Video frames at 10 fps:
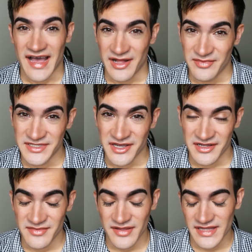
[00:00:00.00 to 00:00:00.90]
I'll be
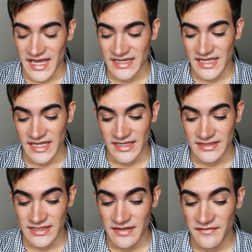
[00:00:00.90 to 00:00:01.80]
talking about that,
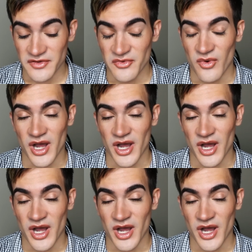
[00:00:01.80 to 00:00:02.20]
and if you